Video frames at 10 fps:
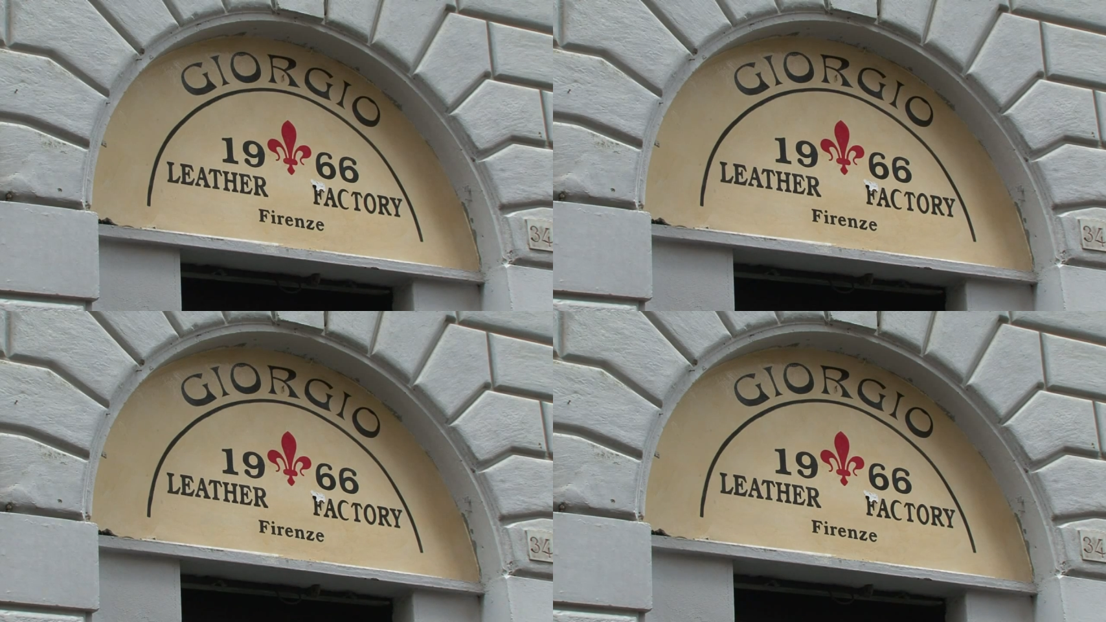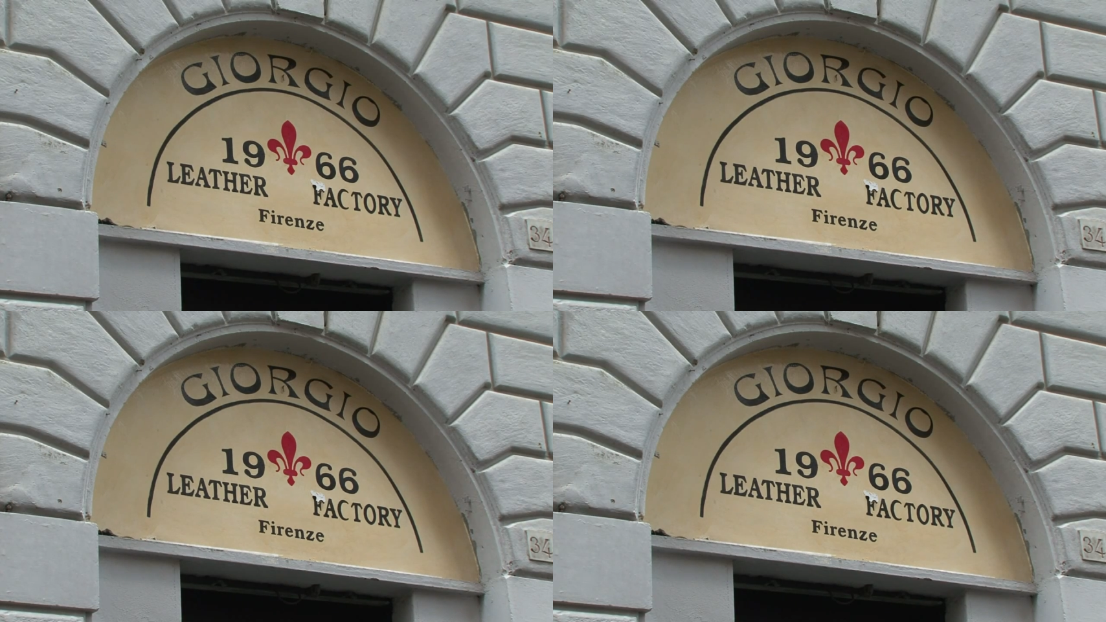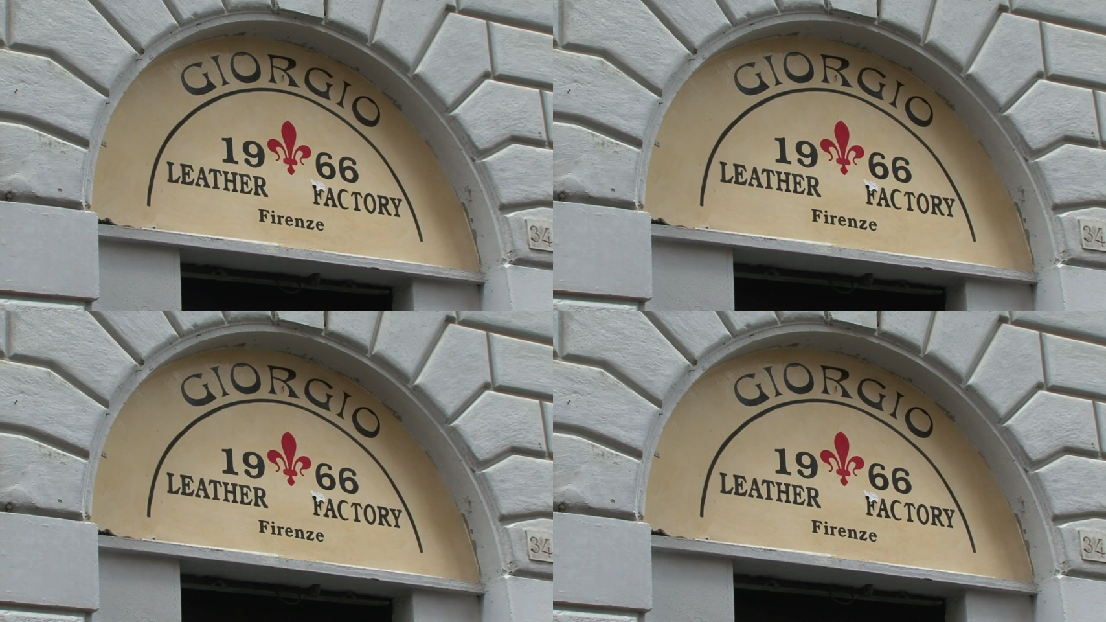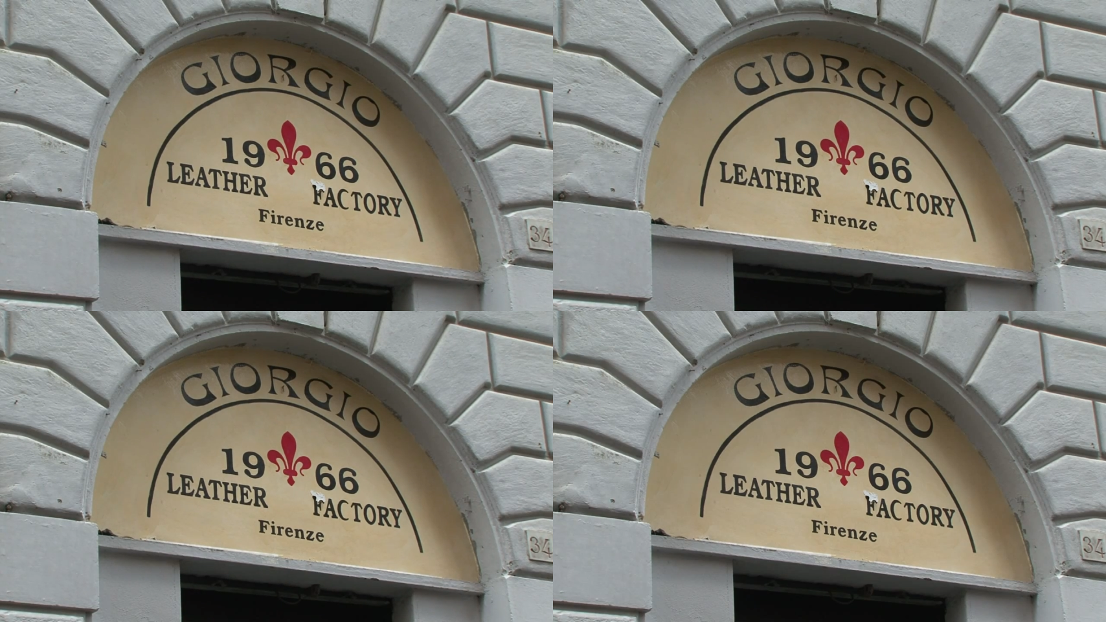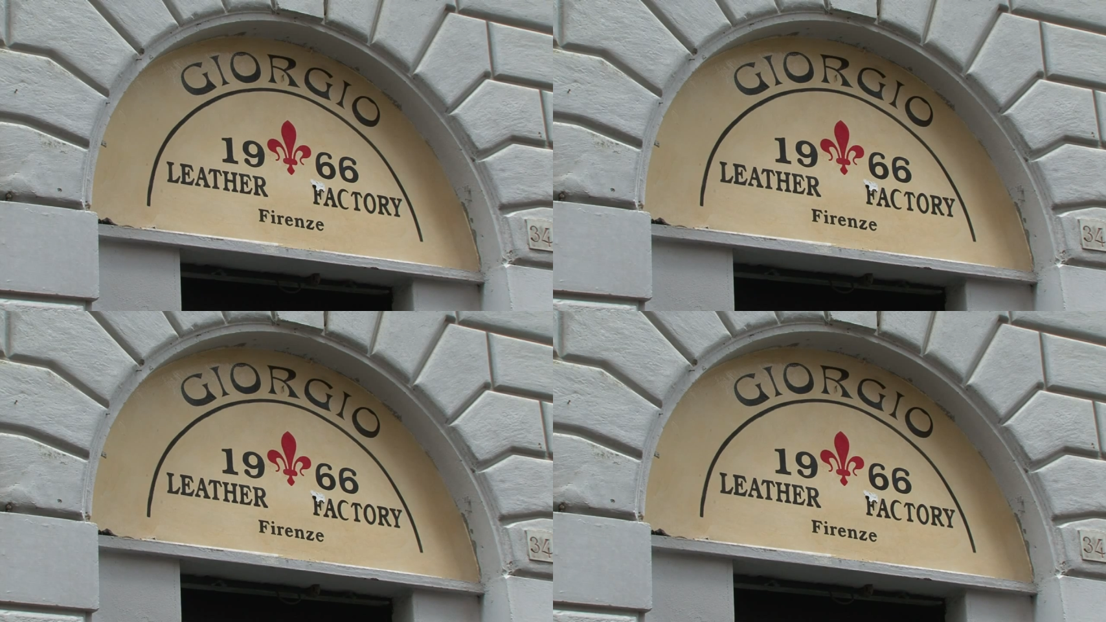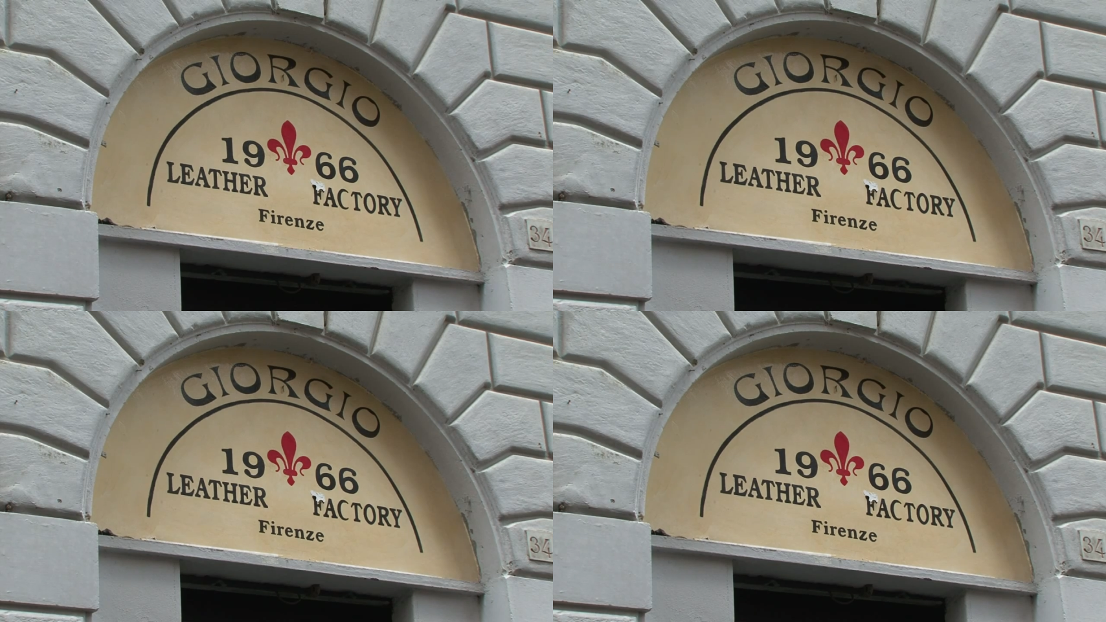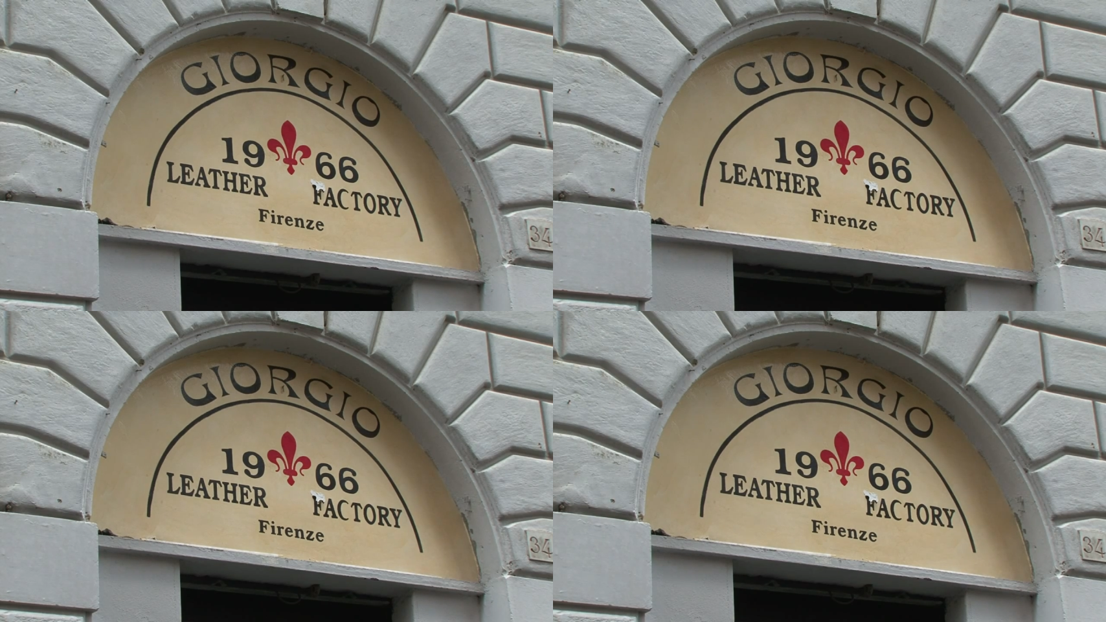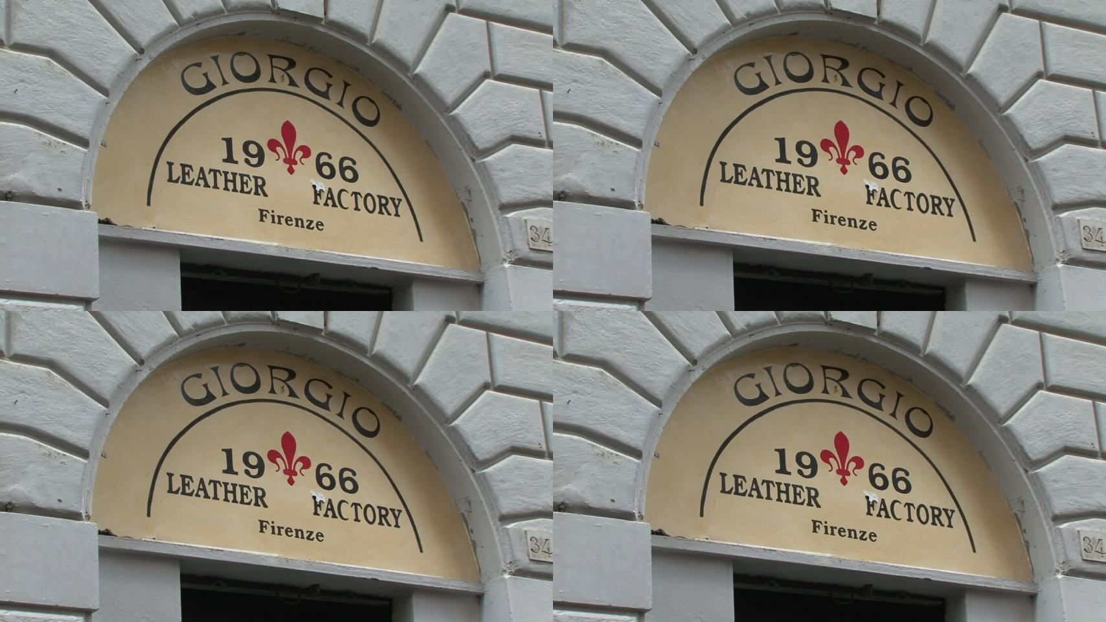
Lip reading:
(no speaker visible)